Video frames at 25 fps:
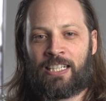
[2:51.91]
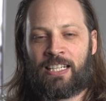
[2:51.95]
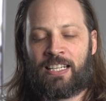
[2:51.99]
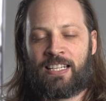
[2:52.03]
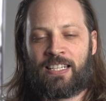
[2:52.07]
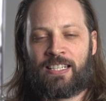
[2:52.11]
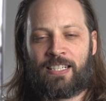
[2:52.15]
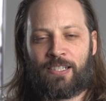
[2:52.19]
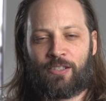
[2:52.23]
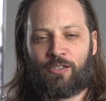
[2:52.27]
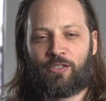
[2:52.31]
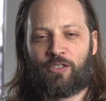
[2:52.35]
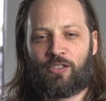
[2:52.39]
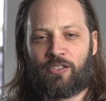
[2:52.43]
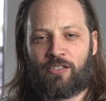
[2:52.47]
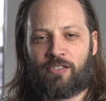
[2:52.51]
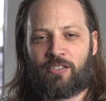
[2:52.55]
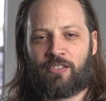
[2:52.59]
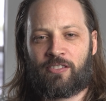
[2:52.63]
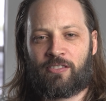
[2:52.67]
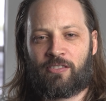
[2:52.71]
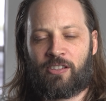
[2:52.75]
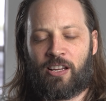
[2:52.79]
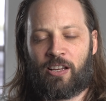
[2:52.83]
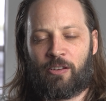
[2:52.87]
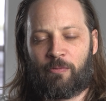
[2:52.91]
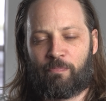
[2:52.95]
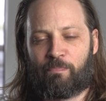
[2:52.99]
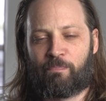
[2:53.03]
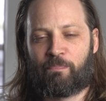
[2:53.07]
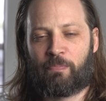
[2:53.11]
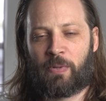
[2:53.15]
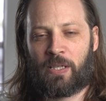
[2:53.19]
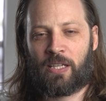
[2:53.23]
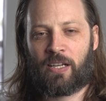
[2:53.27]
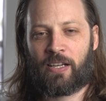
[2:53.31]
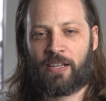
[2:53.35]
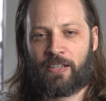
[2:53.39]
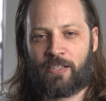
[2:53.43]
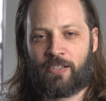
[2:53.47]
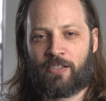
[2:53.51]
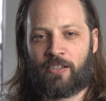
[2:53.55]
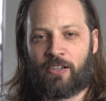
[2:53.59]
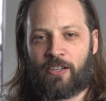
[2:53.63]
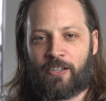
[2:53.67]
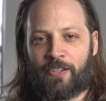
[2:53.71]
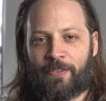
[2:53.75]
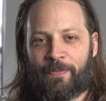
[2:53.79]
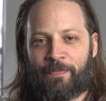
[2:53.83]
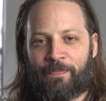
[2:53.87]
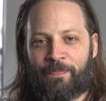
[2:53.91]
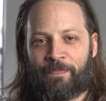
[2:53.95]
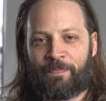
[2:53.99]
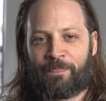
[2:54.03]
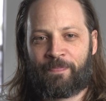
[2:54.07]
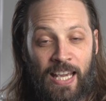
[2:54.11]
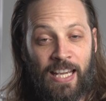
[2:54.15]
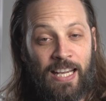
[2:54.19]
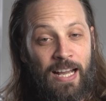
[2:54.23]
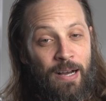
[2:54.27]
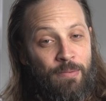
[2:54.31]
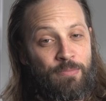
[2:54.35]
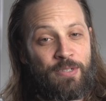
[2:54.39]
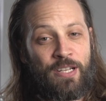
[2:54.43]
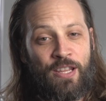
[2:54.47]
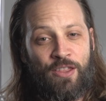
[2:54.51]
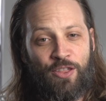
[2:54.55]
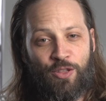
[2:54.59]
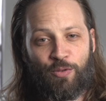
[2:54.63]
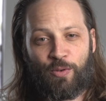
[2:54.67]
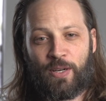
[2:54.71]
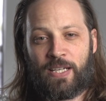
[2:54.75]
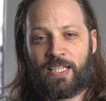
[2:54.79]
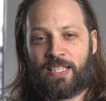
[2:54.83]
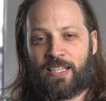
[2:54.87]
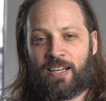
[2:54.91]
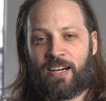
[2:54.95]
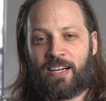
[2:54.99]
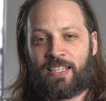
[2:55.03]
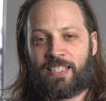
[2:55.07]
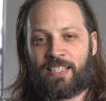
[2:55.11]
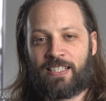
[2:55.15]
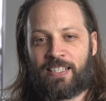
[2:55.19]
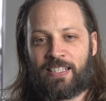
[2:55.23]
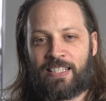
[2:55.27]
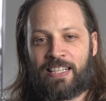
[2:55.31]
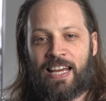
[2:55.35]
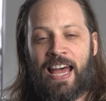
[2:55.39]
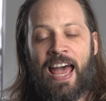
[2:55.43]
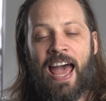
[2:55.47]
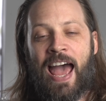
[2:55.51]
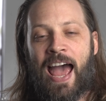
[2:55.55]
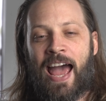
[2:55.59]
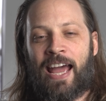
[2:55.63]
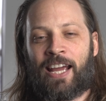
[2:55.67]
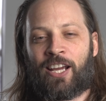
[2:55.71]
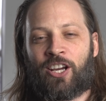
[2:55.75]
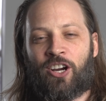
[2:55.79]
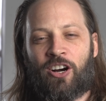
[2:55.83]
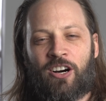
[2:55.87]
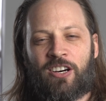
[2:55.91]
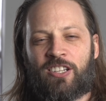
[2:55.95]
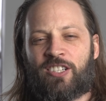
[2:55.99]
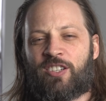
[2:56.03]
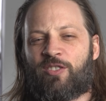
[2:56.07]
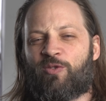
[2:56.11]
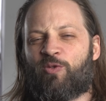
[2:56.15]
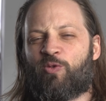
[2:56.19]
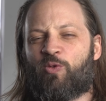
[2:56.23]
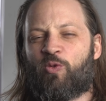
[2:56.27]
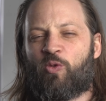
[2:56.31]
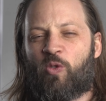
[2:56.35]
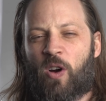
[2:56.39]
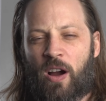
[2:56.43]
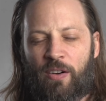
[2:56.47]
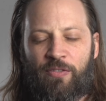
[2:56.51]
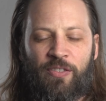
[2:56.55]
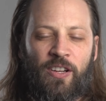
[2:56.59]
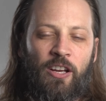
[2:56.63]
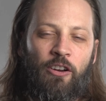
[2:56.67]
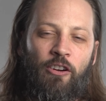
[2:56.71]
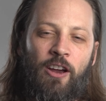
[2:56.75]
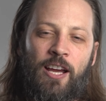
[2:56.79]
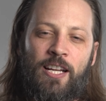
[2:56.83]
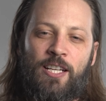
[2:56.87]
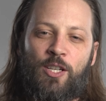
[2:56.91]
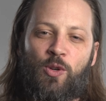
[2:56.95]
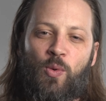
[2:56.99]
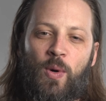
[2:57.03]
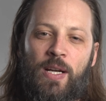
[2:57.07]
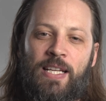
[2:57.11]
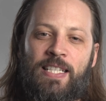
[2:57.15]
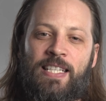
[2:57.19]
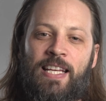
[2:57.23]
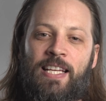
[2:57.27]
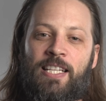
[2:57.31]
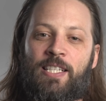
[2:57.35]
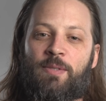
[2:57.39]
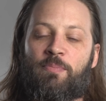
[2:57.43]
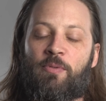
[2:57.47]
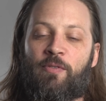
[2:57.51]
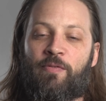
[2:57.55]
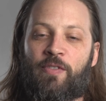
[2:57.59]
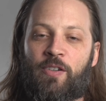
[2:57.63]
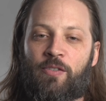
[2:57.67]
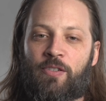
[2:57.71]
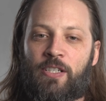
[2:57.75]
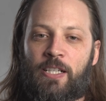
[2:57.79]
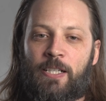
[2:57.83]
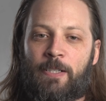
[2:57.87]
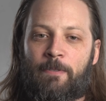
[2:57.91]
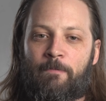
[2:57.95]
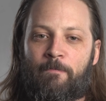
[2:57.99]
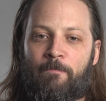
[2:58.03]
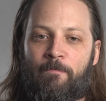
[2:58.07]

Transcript: Still looks a bit like a sock. It comes in 3 sizes and costs roughly around 20 cents per filter.